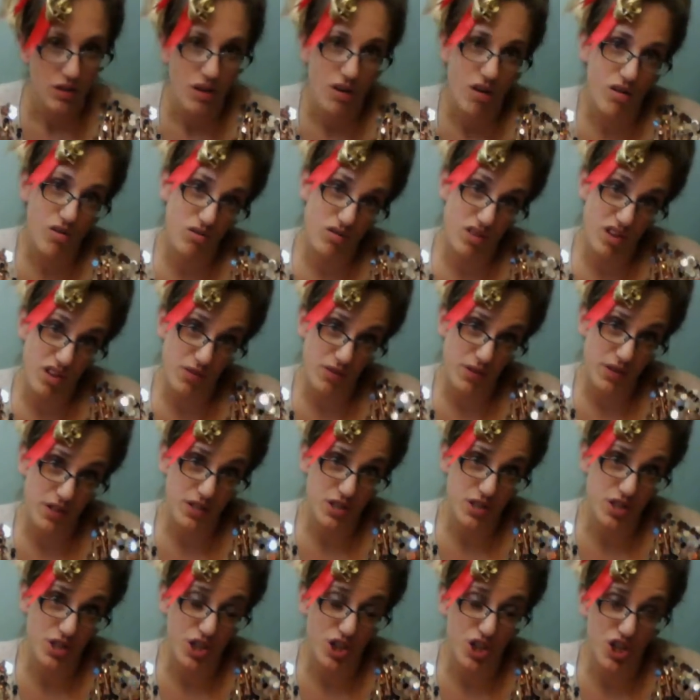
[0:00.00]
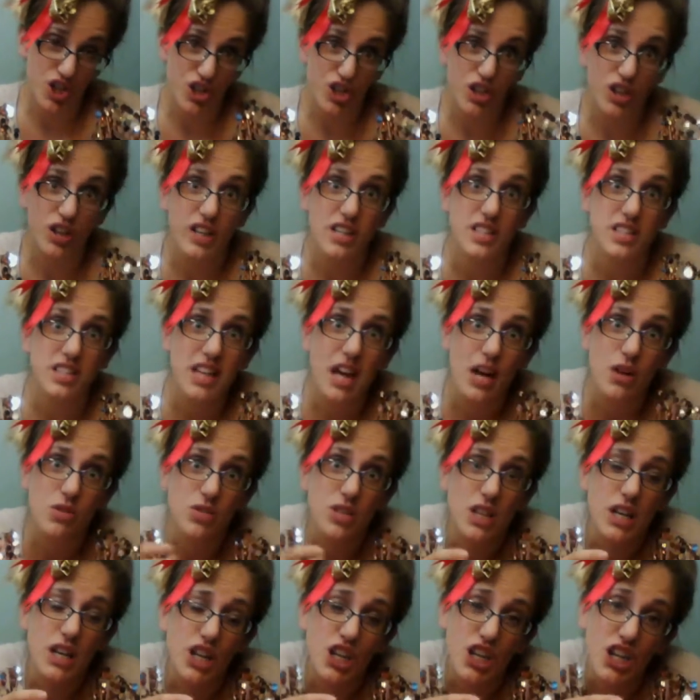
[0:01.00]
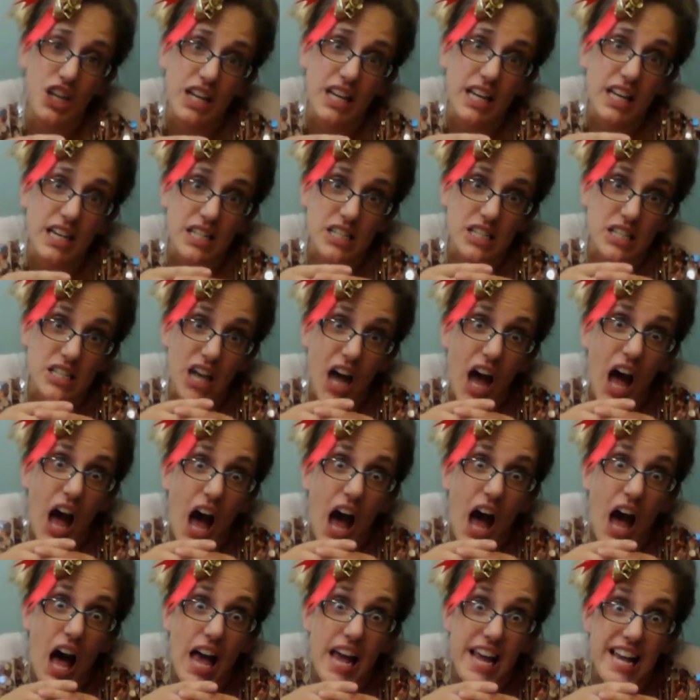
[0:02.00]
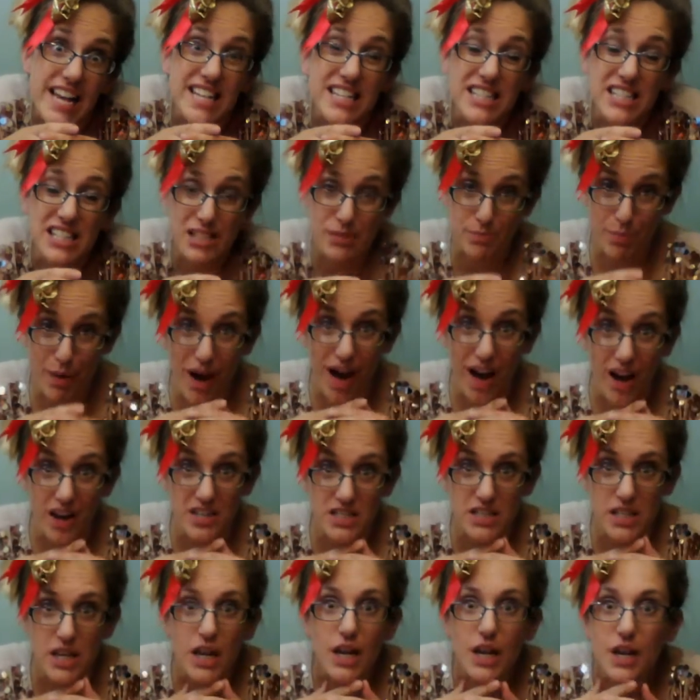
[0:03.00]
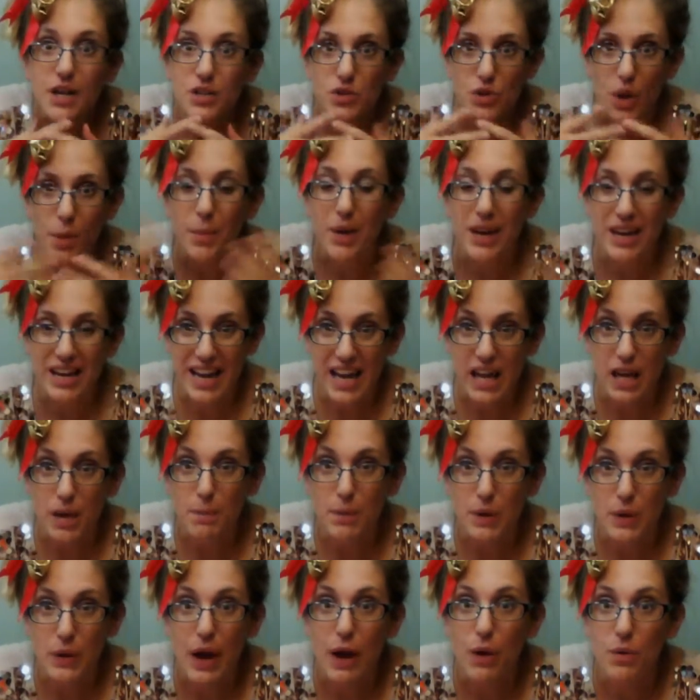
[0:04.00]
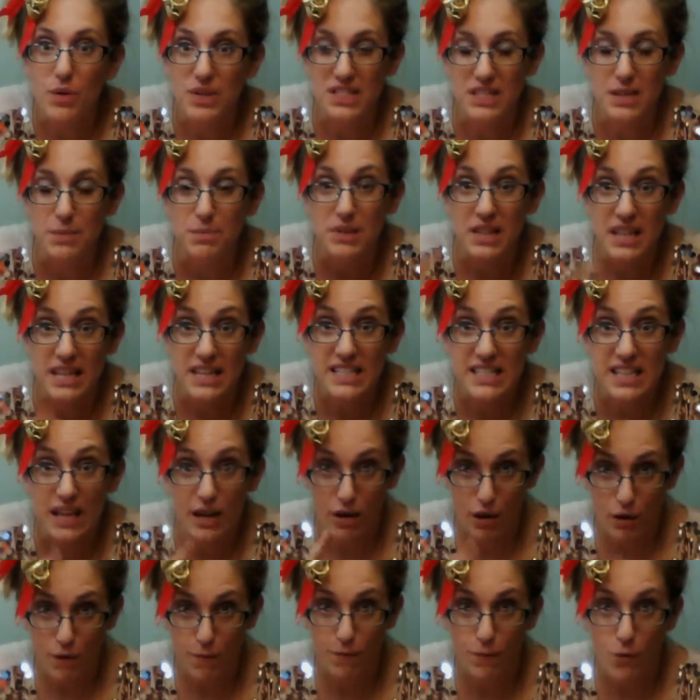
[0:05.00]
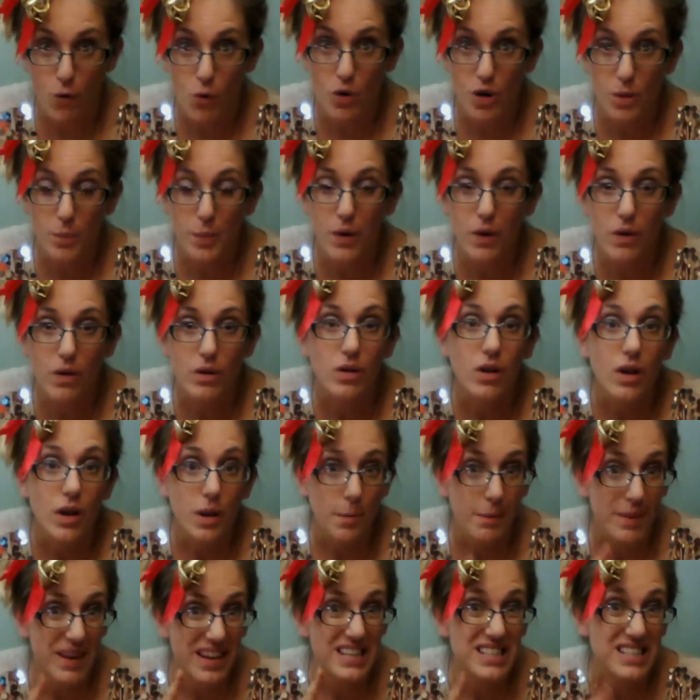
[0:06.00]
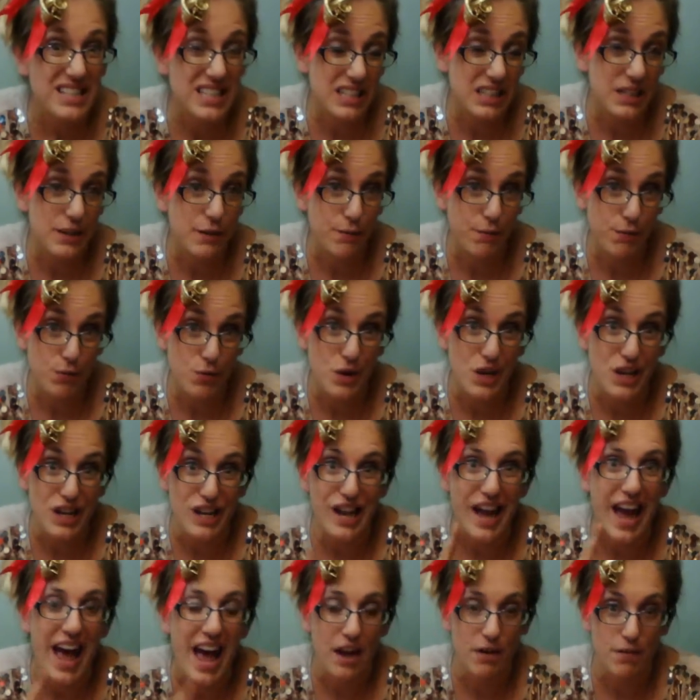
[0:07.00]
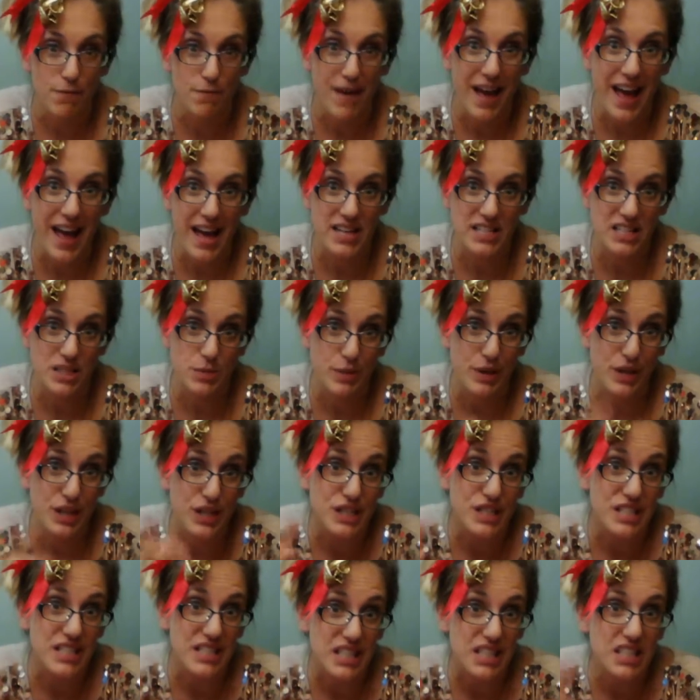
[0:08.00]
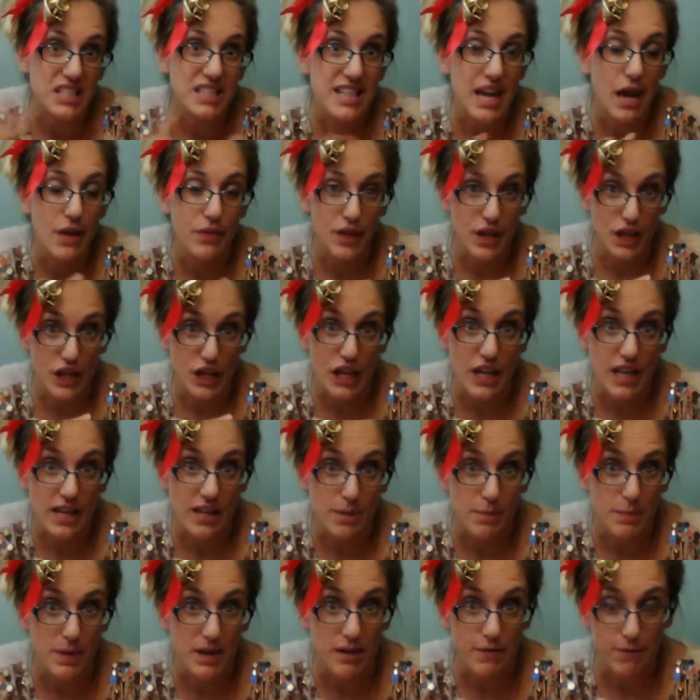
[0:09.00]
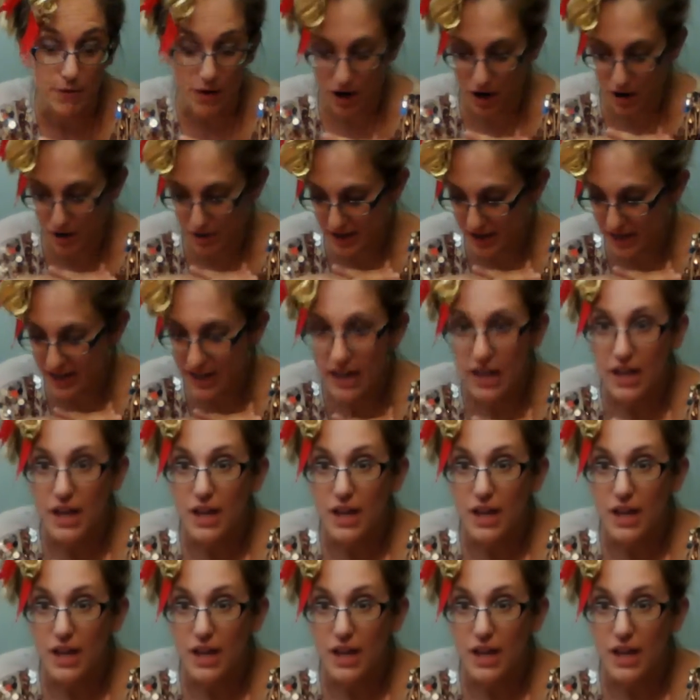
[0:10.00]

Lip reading: Oh, Giftless Girdle, it sounds like you're in a tight spot. So I'm going to help you out with some things that are affordable, basically free, and fast, because it does sound like you're in a bit of a hurry.